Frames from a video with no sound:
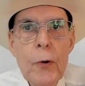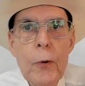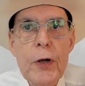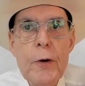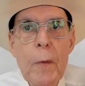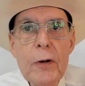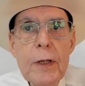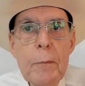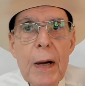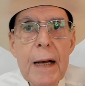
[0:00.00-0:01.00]
When you
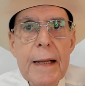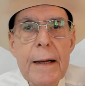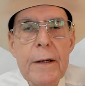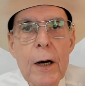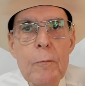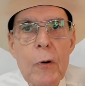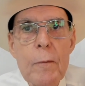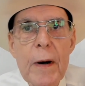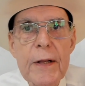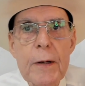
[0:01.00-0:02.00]
multiply that number
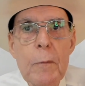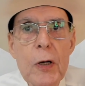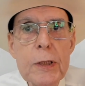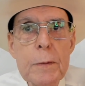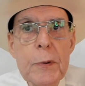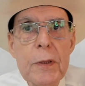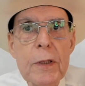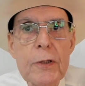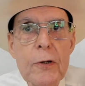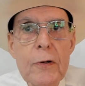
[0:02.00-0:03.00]
by the multiple
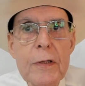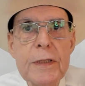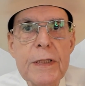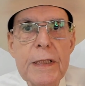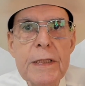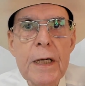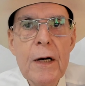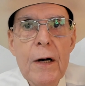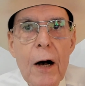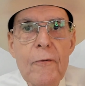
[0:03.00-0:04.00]
occurrences
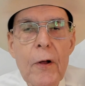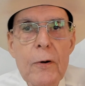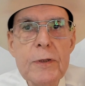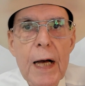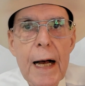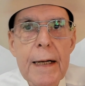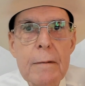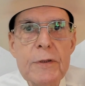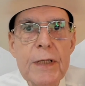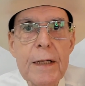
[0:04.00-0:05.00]
of those
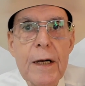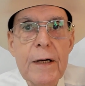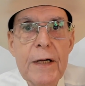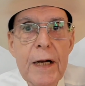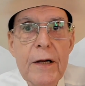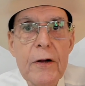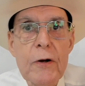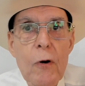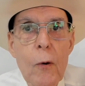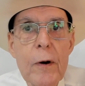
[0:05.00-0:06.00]
items that continue to
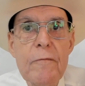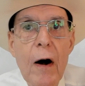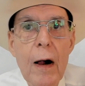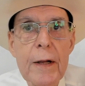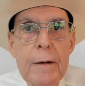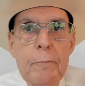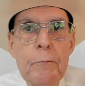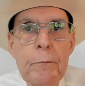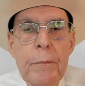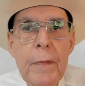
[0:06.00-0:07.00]
grow in volume,
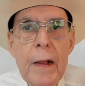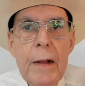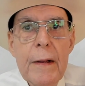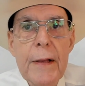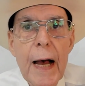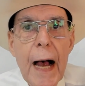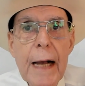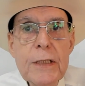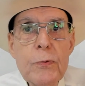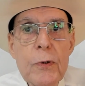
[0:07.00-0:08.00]
the
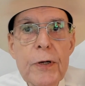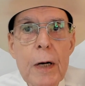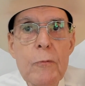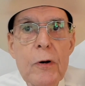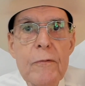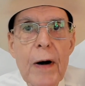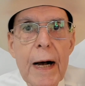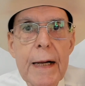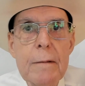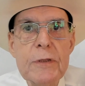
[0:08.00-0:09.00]
actual number of
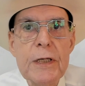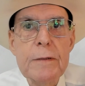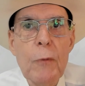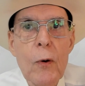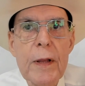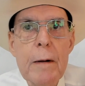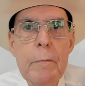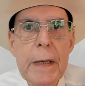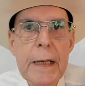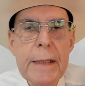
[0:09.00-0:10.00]
items is more than
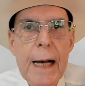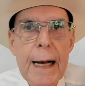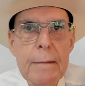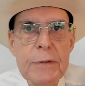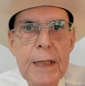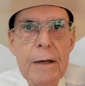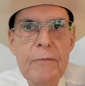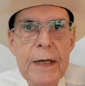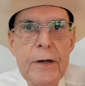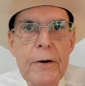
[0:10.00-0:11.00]
many times that
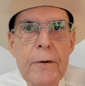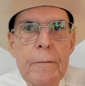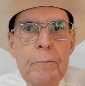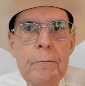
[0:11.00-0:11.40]
figure.